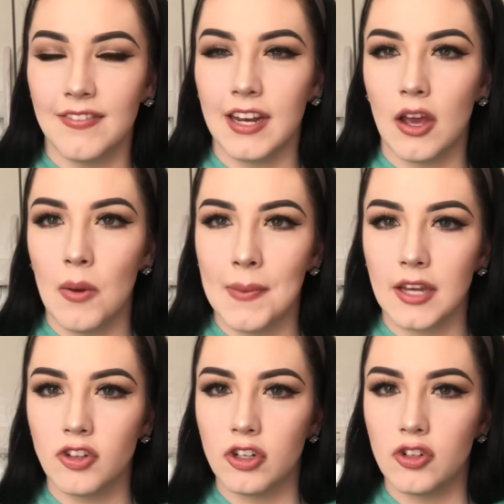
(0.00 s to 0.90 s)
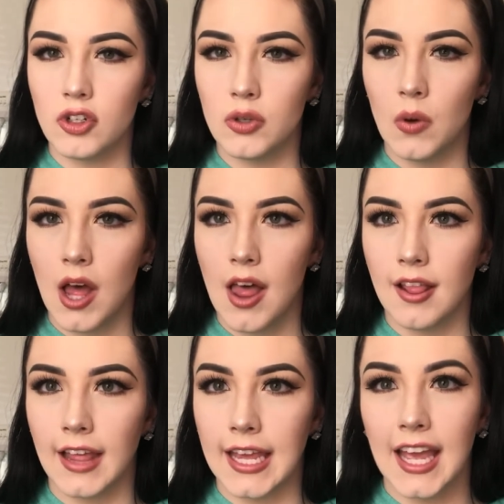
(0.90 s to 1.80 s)
video, make sure to
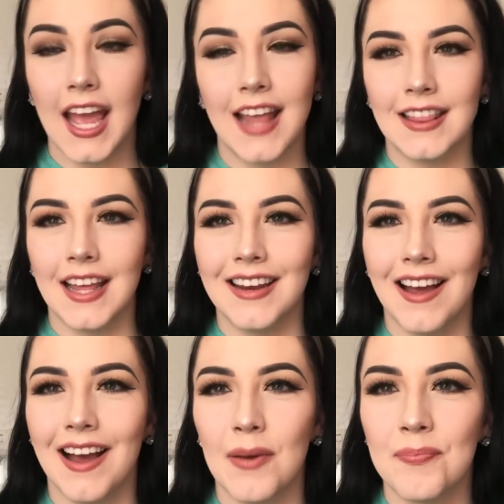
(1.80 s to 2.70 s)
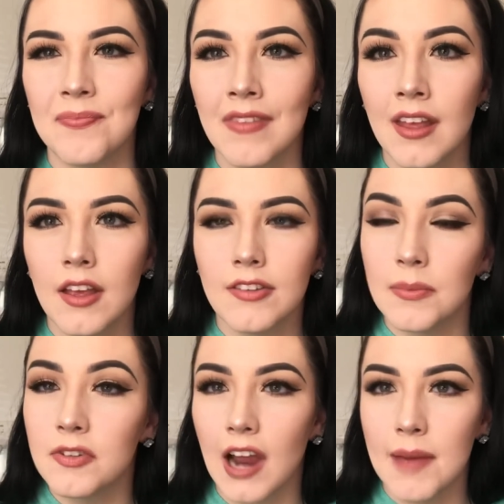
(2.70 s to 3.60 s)
like it, and then
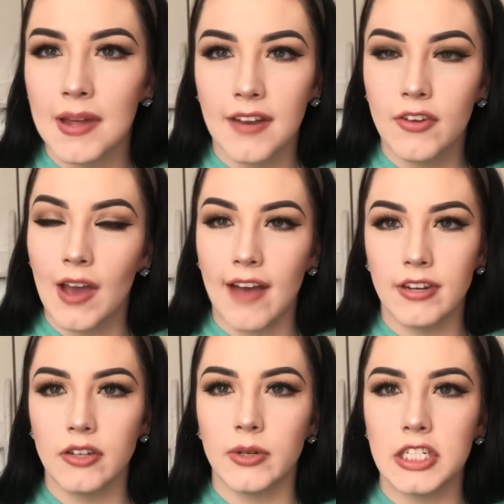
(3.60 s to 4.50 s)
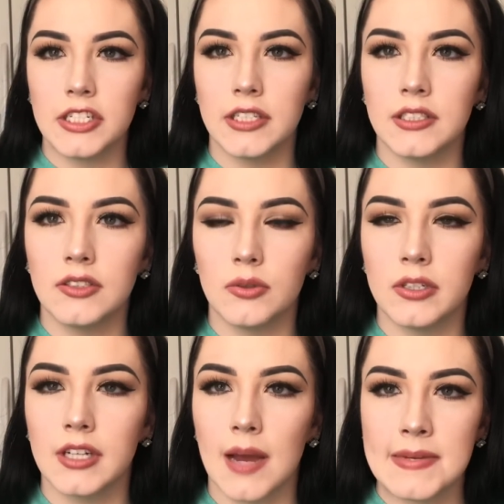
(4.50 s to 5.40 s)
subscribe. And if you have any questions or
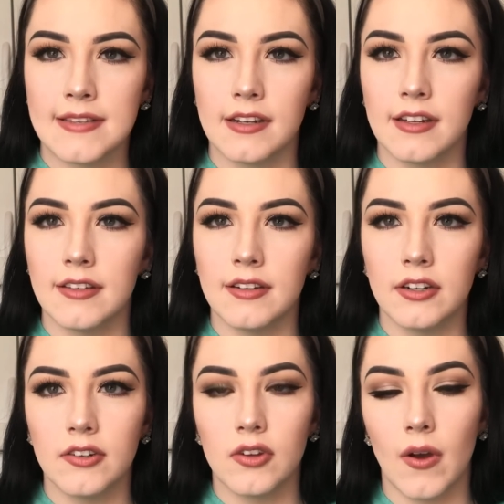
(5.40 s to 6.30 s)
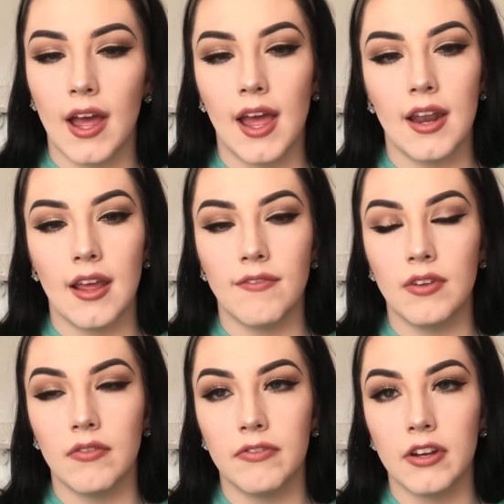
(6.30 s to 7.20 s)
comments or concerns, go ahead and
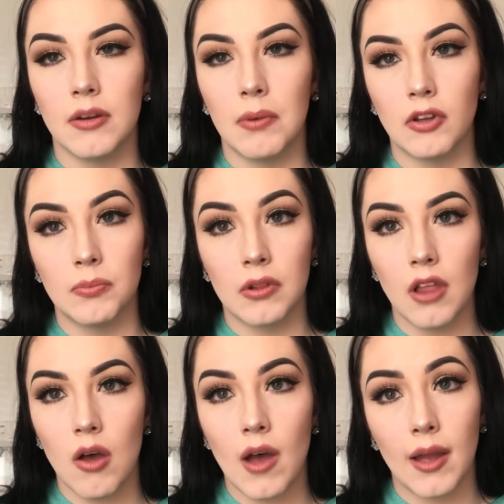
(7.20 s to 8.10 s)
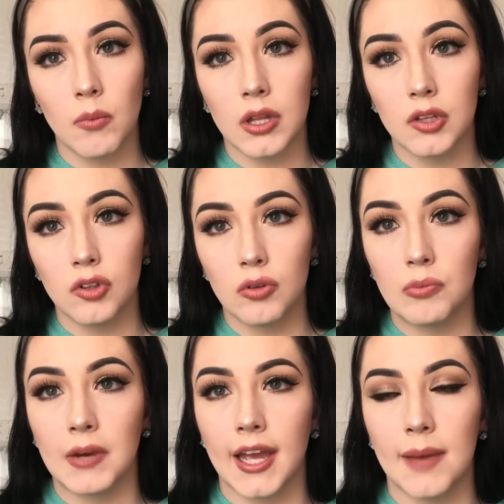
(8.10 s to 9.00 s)
feel free to post below. I will do
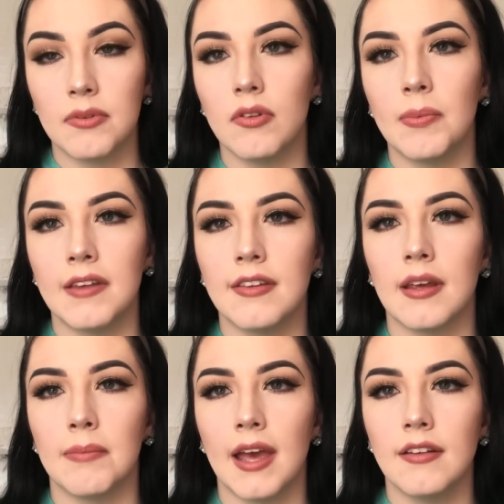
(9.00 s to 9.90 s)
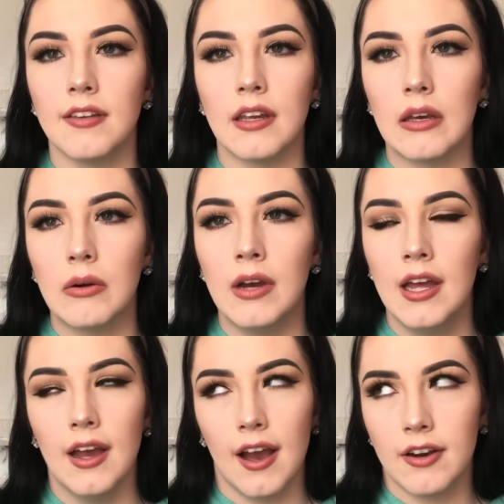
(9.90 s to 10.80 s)
my absolute best to get back to you.
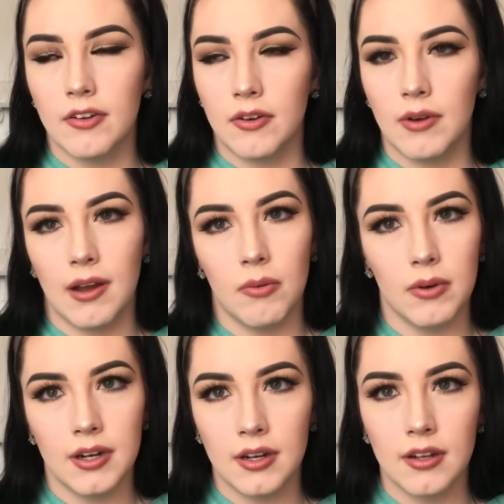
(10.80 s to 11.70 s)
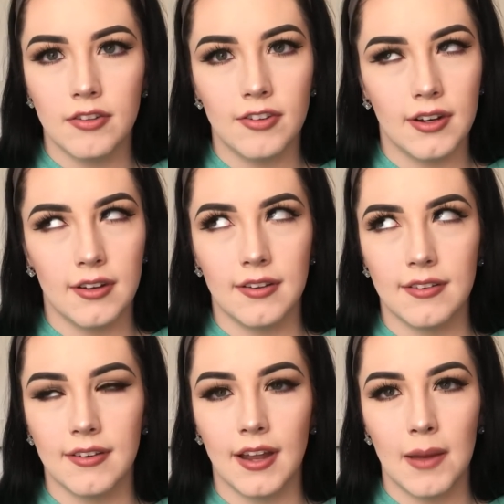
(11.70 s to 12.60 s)
I don't know why I wouldn't. This channel
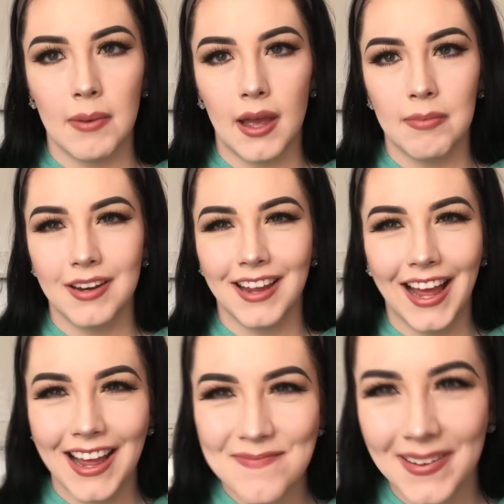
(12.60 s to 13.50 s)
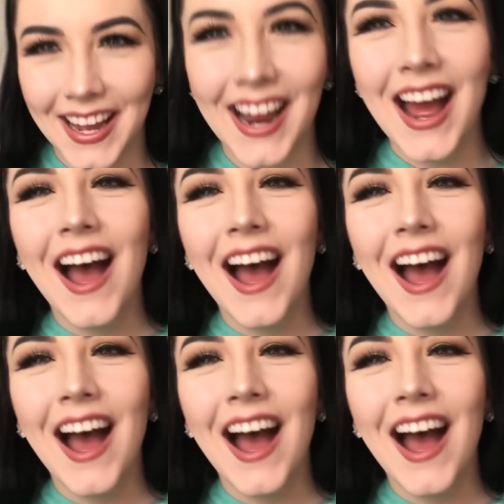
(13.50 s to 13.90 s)
is not popping yet, but